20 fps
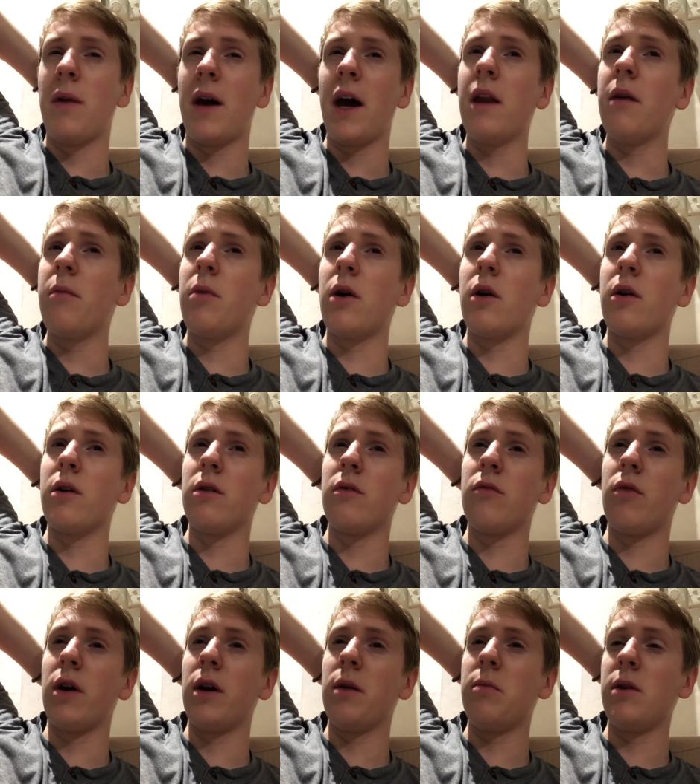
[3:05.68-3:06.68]
bad about it
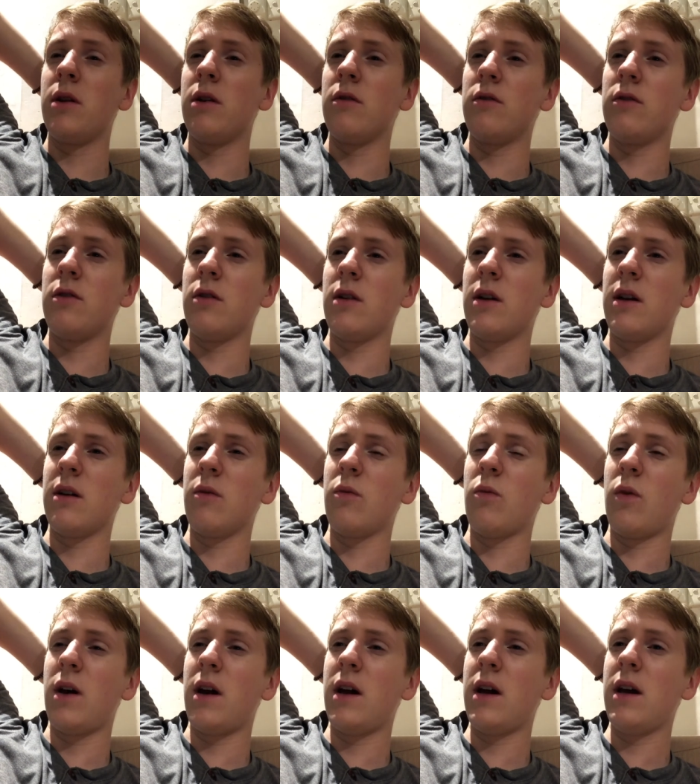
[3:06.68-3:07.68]
right because you're like
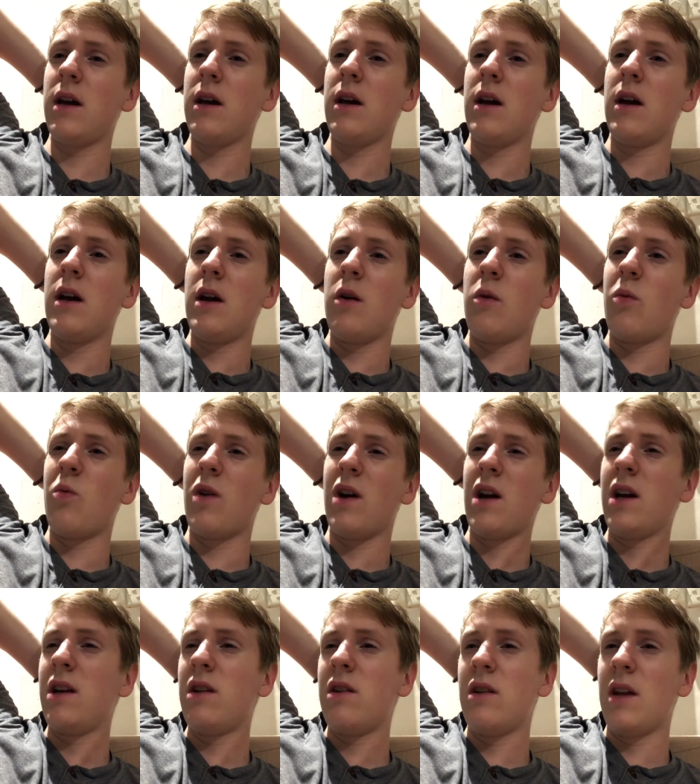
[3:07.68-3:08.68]
why
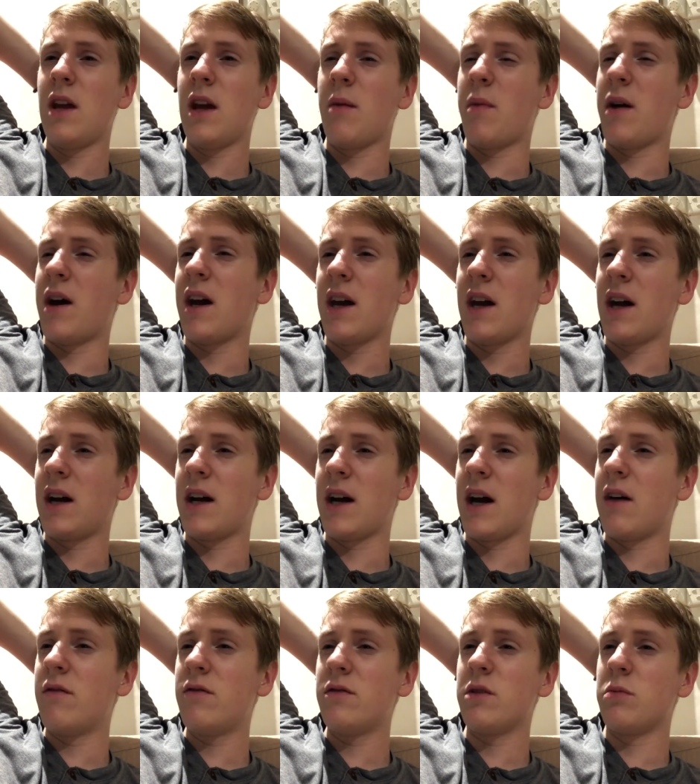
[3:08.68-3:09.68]
why am i
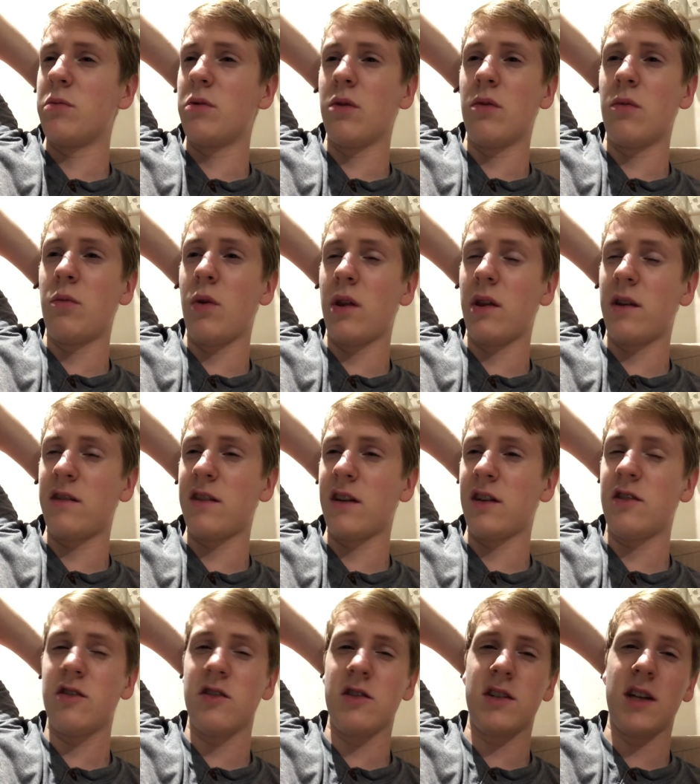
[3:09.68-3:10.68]
uncomfortable with
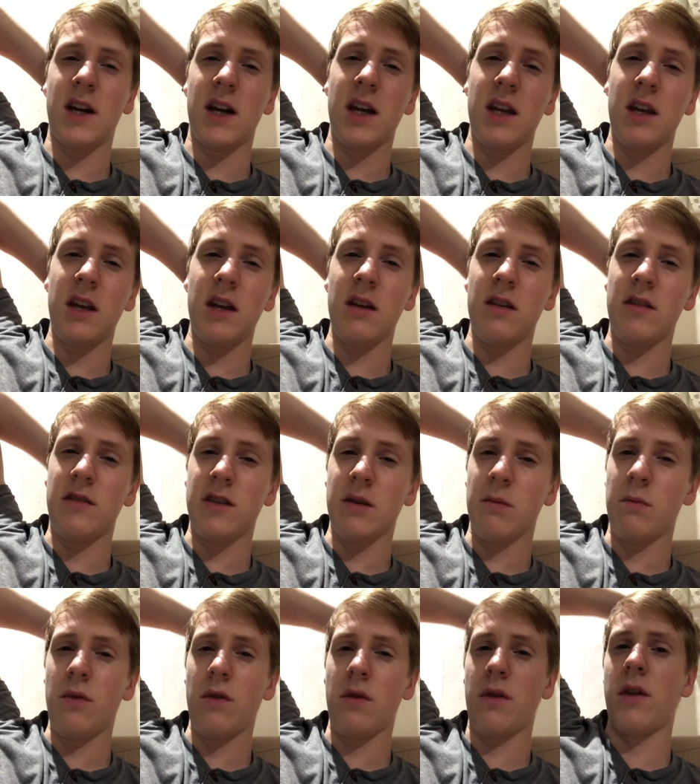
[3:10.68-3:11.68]
such a tiny
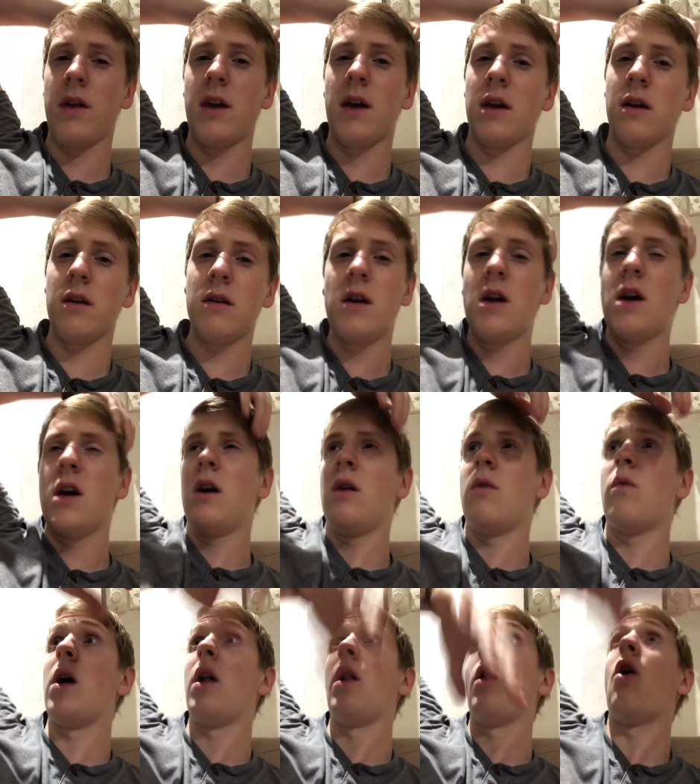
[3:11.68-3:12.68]
simple thing
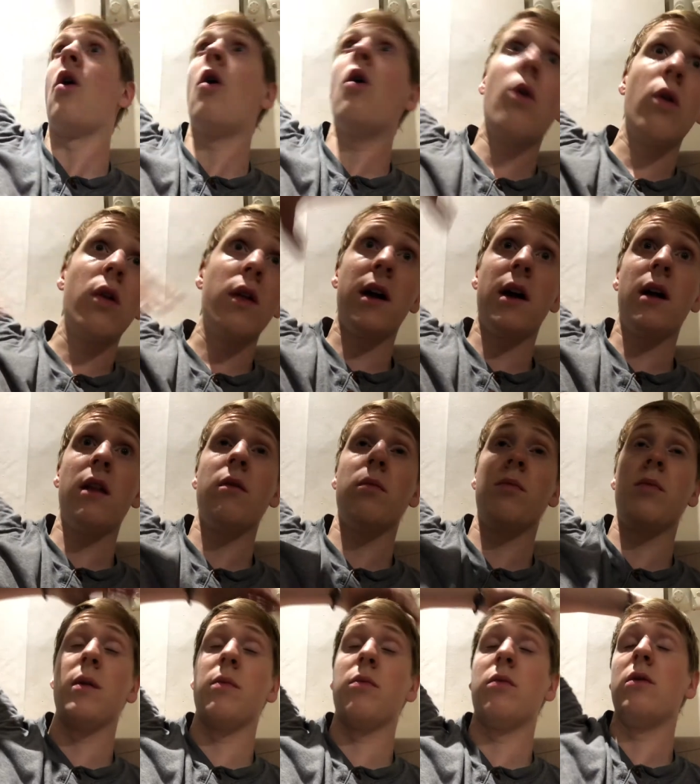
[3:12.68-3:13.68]
while all the other
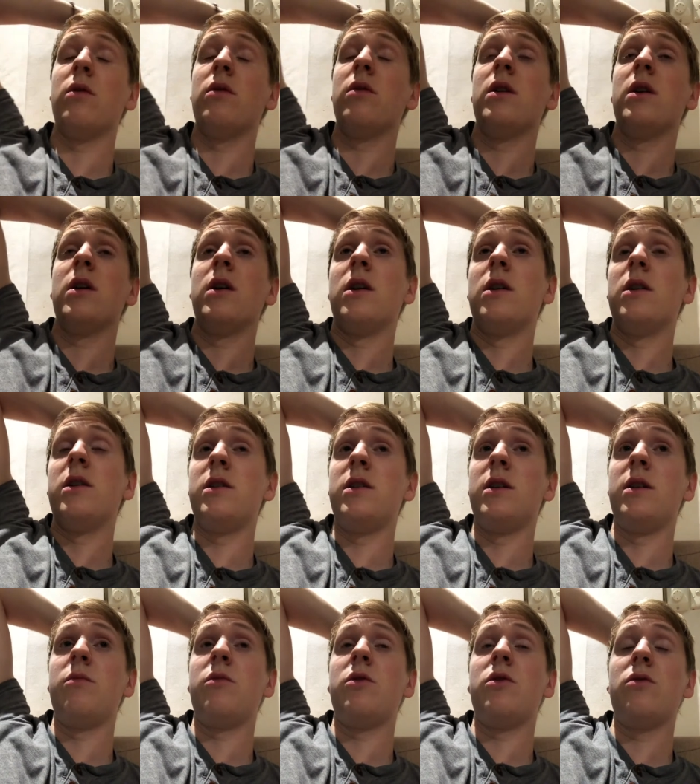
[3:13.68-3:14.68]
people
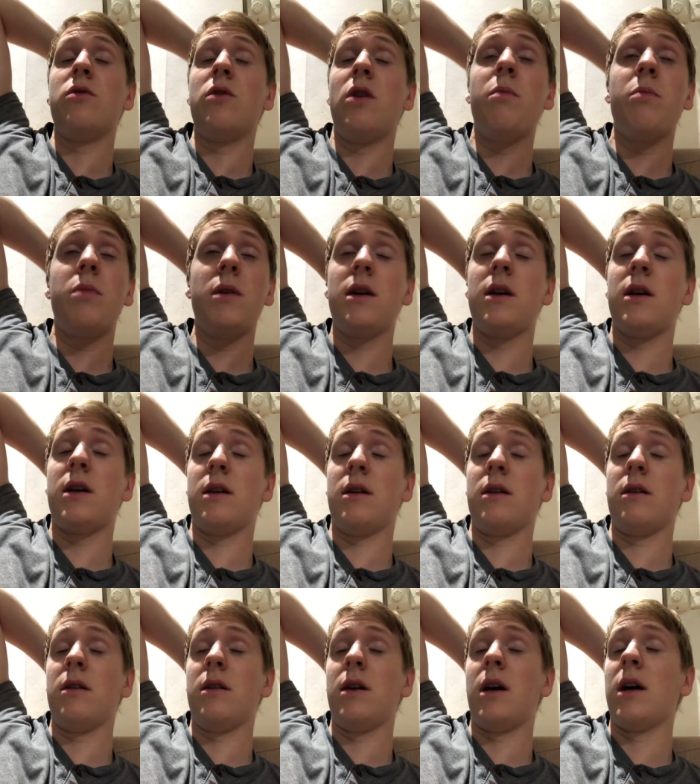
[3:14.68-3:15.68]
seem to not be
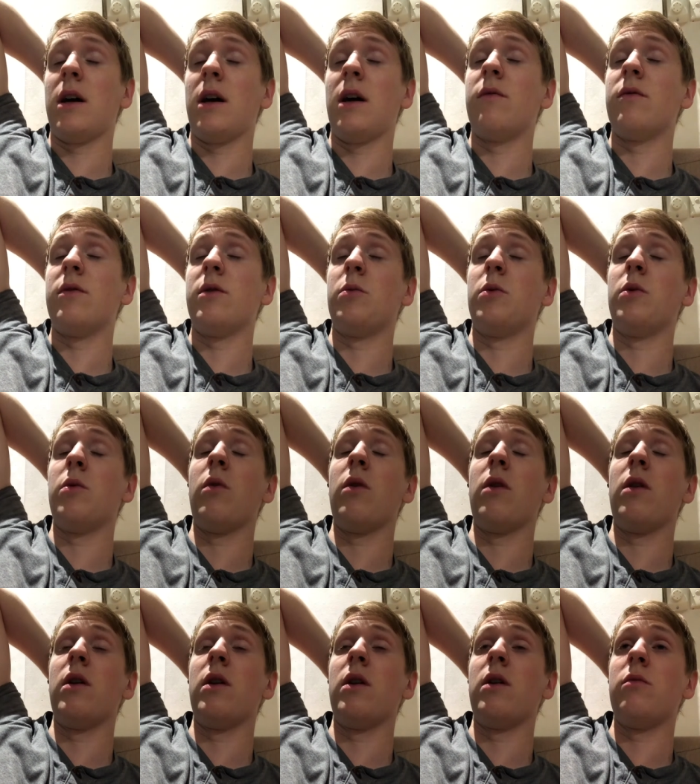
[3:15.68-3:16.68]
uncomfortable
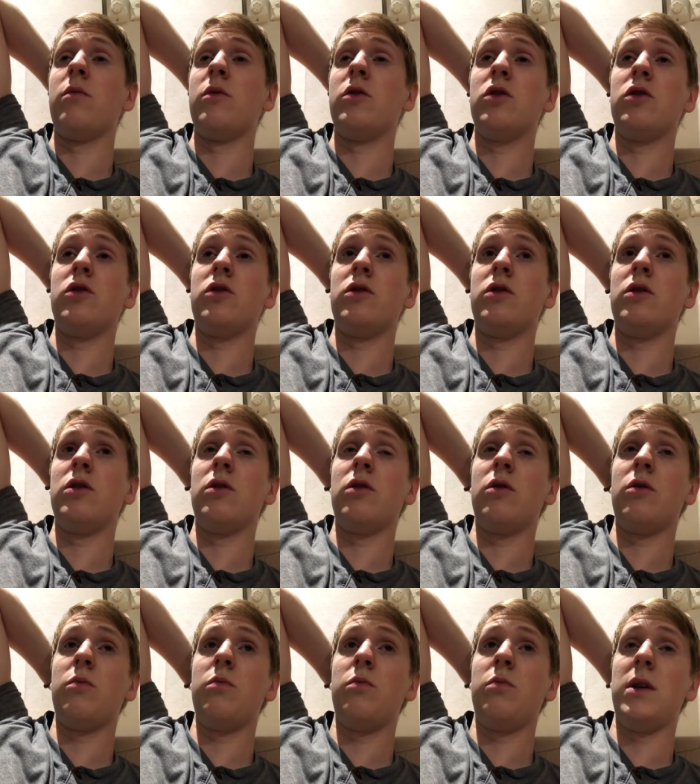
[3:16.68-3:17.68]
with it and just you
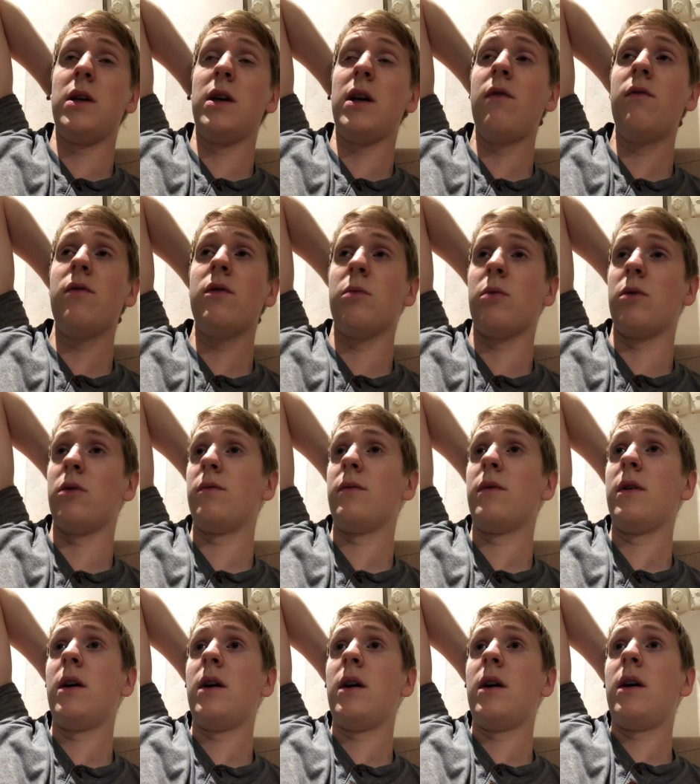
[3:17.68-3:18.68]
know be comfortable
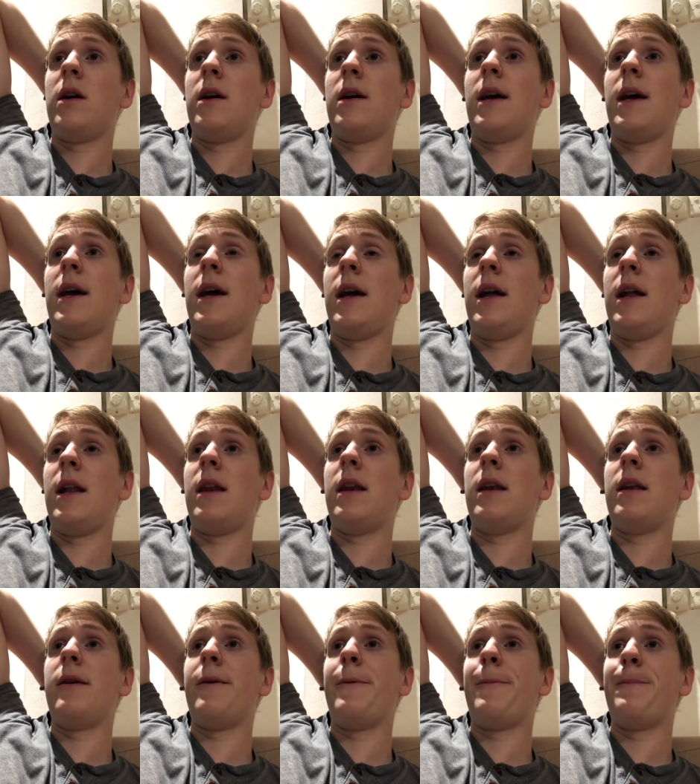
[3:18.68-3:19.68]

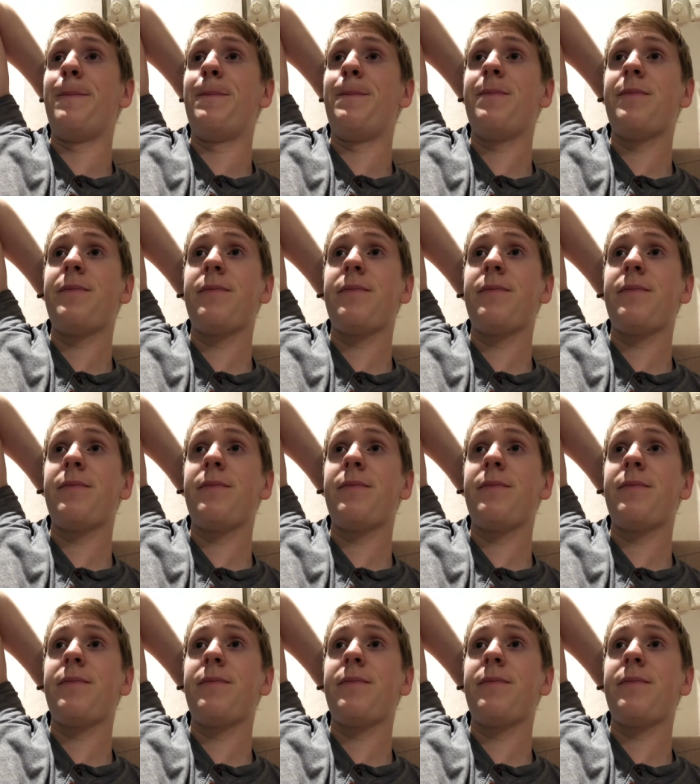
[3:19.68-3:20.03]
and um